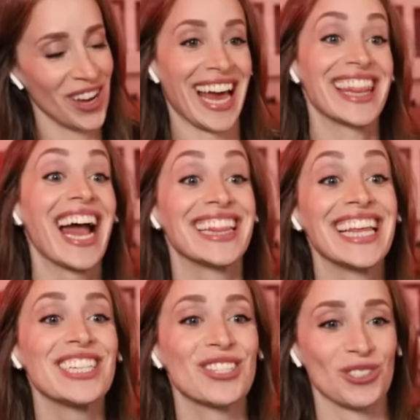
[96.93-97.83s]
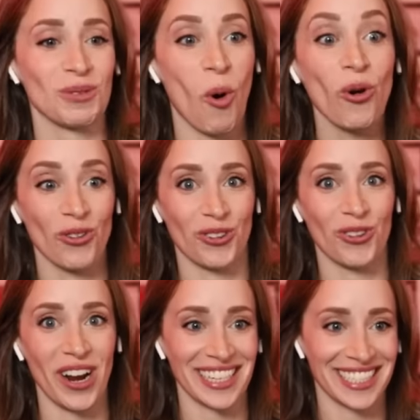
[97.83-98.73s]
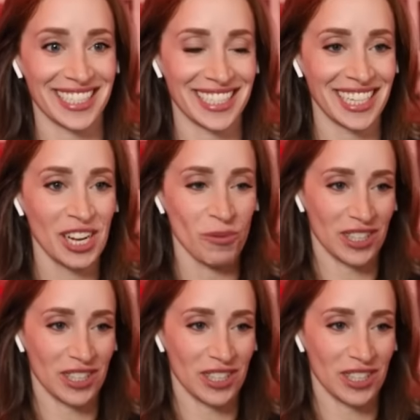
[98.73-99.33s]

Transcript: Now that and these are some horror credits